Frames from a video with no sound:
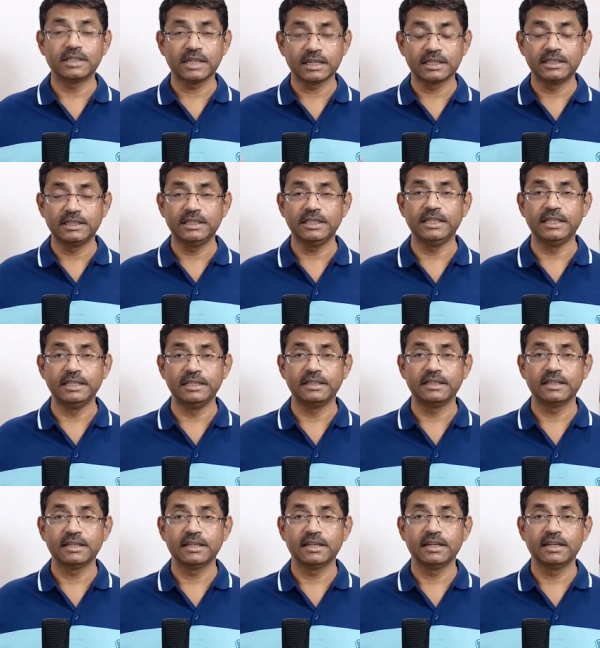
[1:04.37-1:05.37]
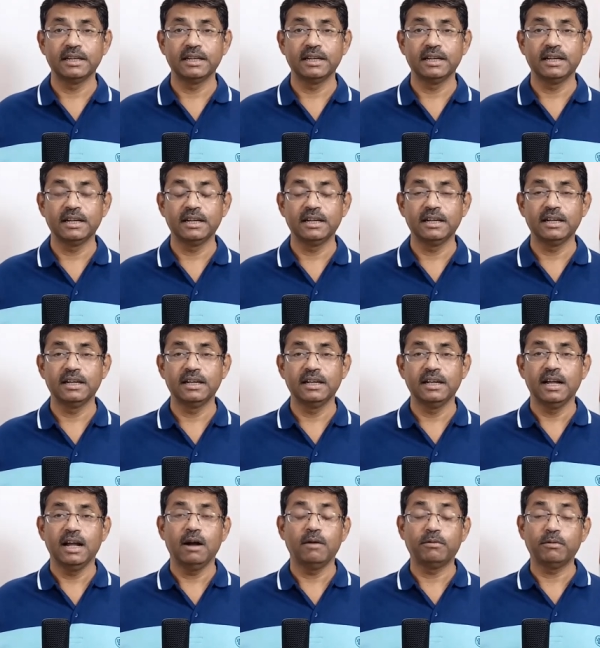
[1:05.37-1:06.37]
succeed
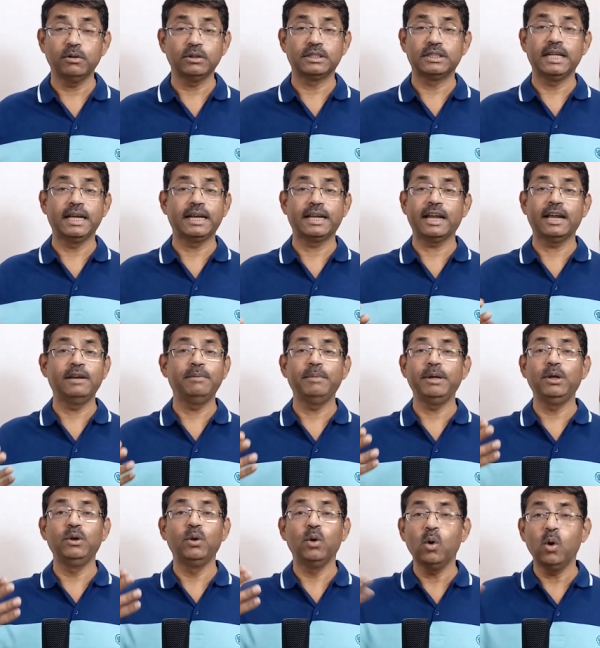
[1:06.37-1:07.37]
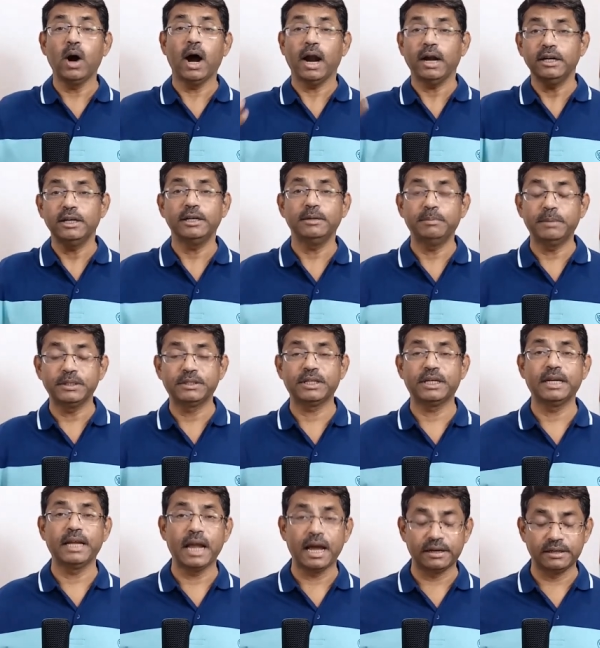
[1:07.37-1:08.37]
of course there can be no
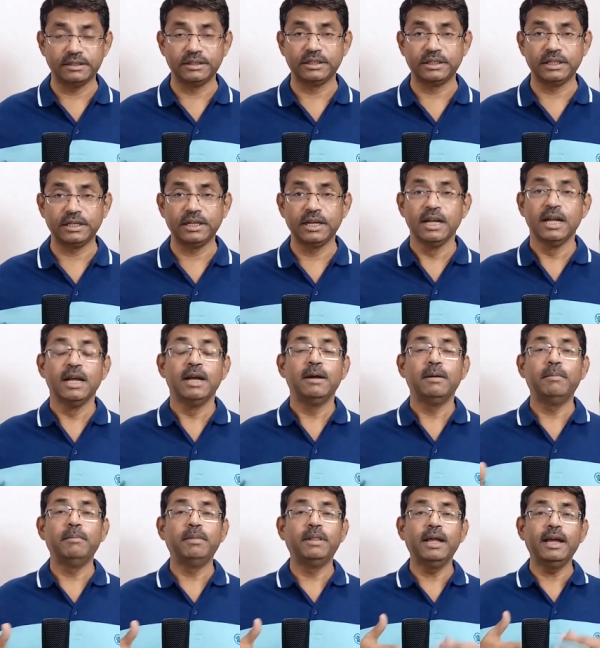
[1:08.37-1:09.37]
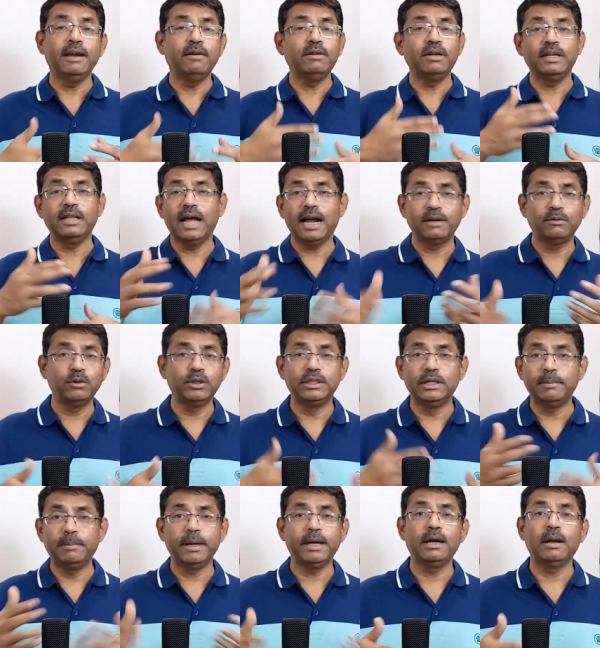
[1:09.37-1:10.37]
100% guarantee there that would
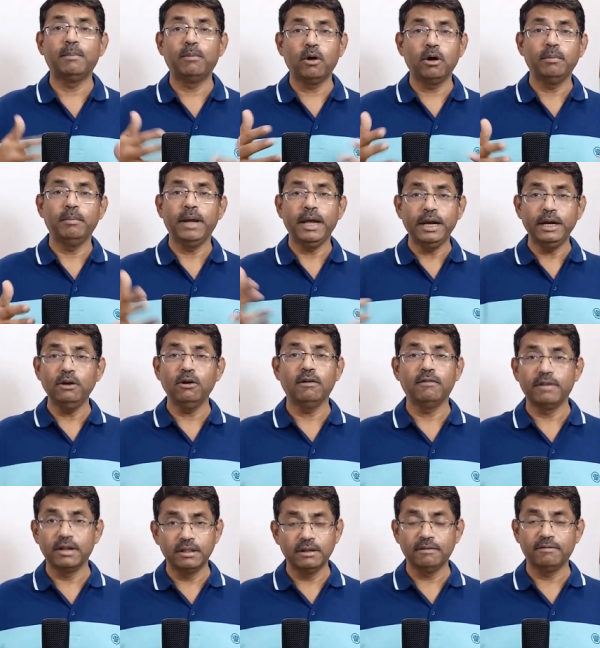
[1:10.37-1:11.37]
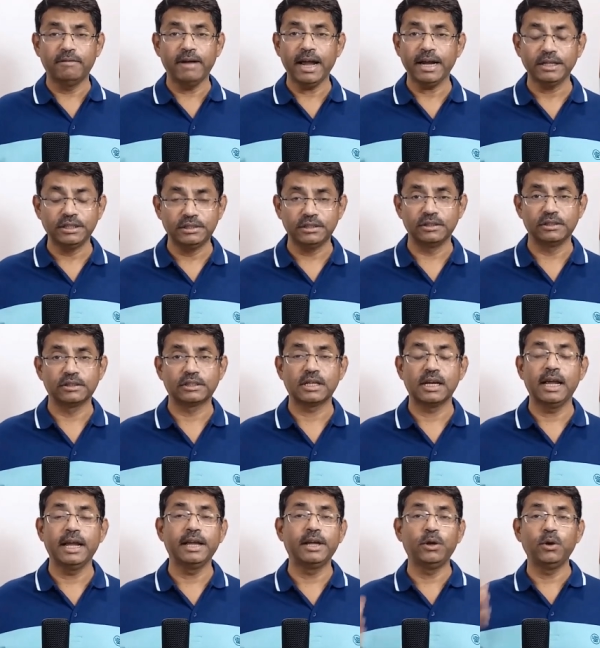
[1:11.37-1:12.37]
depend upon many of other
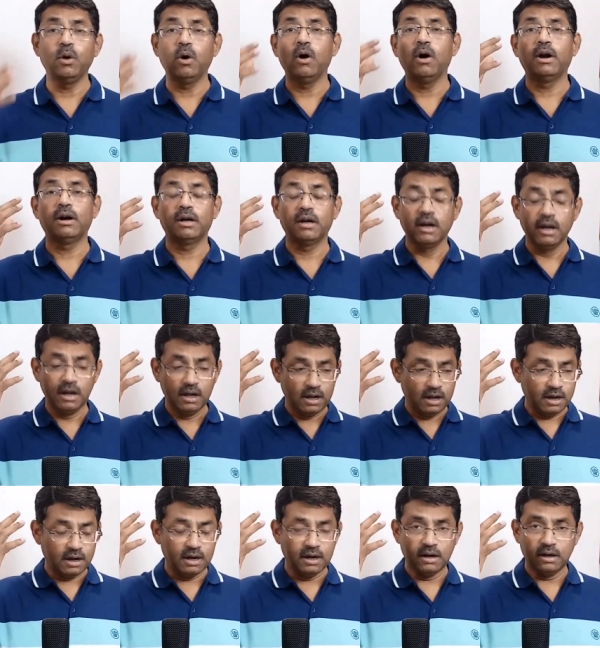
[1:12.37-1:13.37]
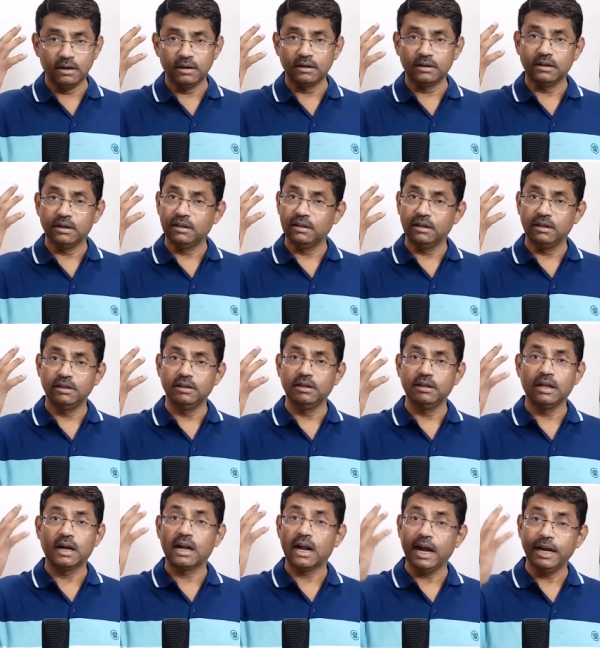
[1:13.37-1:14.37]
factors like your uh, the,
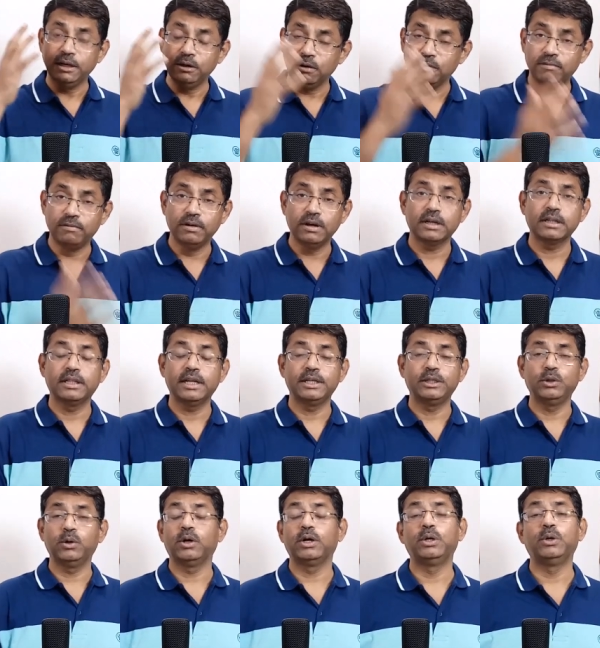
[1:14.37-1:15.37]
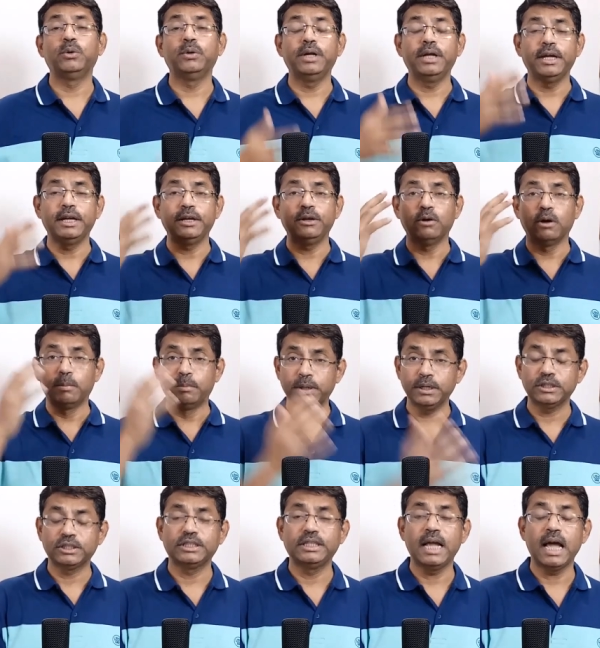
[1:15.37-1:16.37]
the, kind of work that you are doing your
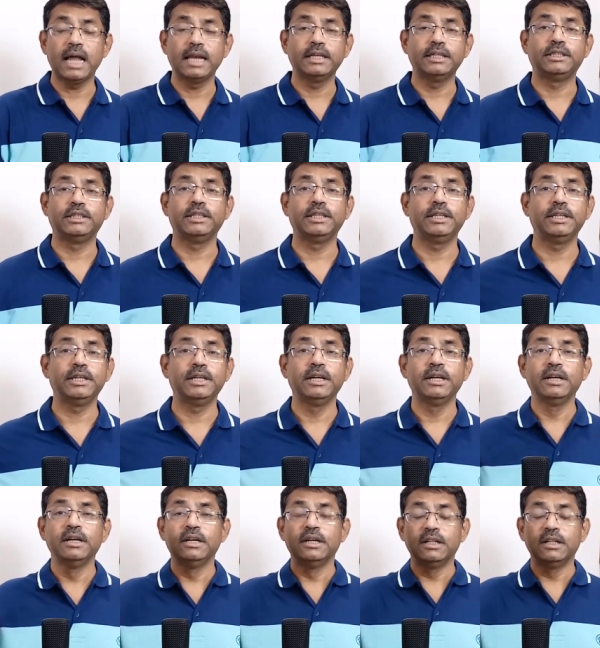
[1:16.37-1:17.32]
personality